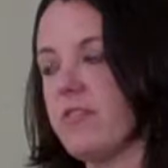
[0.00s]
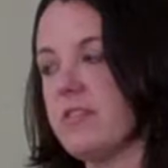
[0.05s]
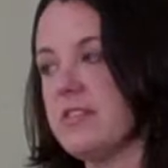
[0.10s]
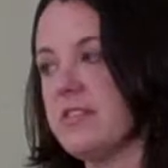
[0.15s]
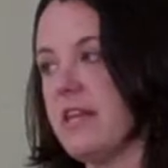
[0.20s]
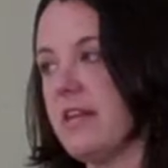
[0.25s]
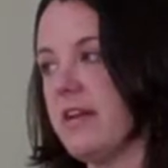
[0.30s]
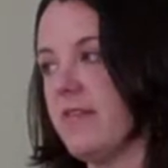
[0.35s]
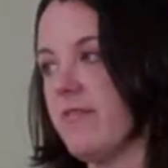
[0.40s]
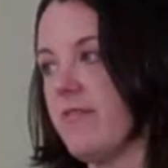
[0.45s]
the
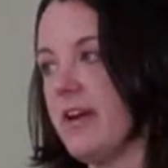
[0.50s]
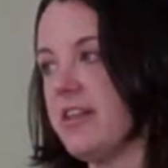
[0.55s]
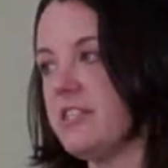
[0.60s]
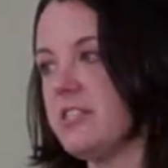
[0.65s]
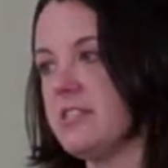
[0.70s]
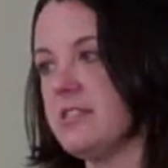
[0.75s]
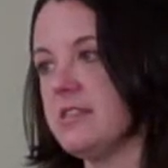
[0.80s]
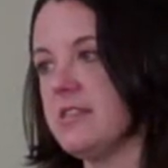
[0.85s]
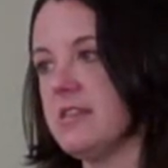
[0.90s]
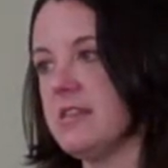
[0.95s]
sake of
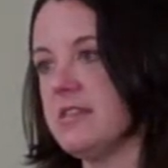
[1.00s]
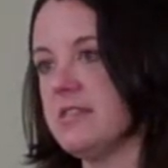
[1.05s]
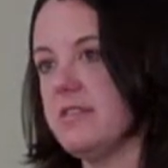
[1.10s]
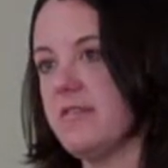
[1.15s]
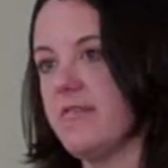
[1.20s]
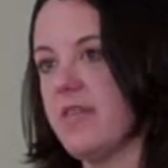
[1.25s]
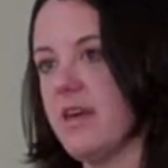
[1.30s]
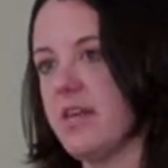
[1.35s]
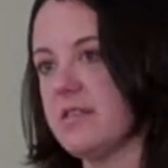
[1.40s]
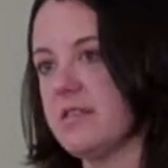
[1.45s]
righteousness,
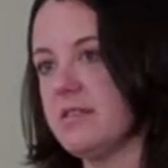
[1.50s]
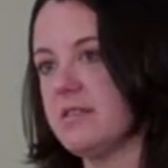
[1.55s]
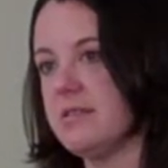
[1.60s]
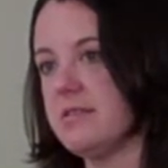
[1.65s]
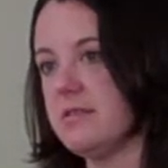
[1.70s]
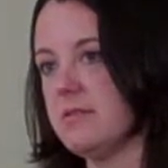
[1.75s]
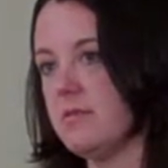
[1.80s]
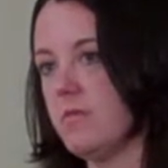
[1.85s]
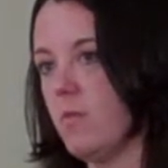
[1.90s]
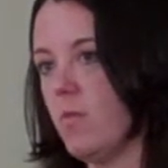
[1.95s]
if that's
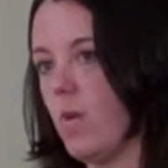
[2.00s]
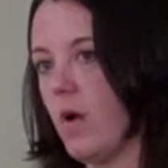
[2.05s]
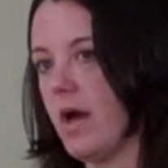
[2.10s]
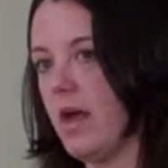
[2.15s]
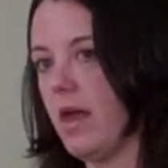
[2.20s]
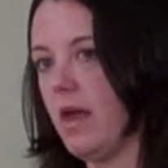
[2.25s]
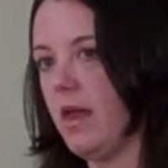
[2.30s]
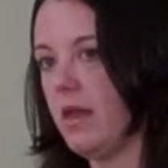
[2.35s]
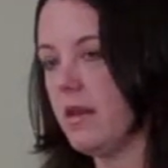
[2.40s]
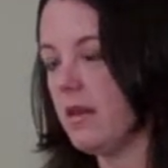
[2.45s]

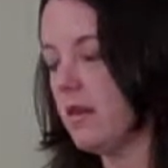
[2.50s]
what